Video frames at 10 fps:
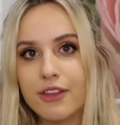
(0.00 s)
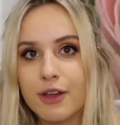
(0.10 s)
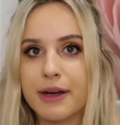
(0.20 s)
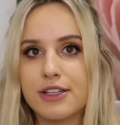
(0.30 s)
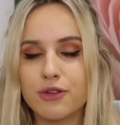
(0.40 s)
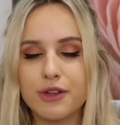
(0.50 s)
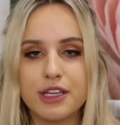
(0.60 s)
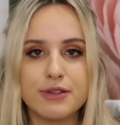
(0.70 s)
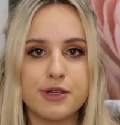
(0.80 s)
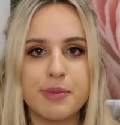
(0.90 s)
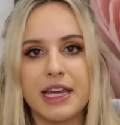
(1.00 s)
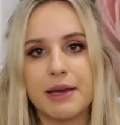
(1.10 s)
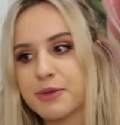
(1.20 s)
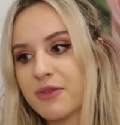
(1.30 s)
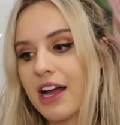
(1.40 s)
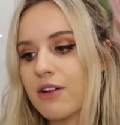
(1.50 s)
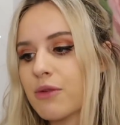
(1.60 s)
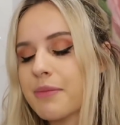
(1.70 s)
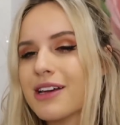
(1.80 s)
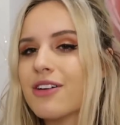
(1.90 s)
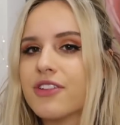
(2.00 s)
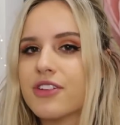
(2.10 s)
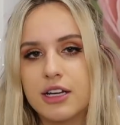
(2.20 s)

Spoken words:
Their parents are only used to being able to provide one meal for them,